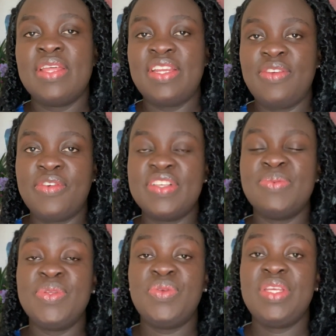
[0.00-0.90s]
difference
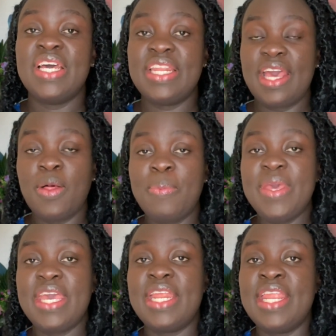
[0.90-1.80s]
between an
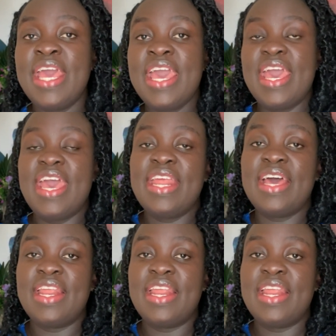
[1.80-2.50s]
LPN and an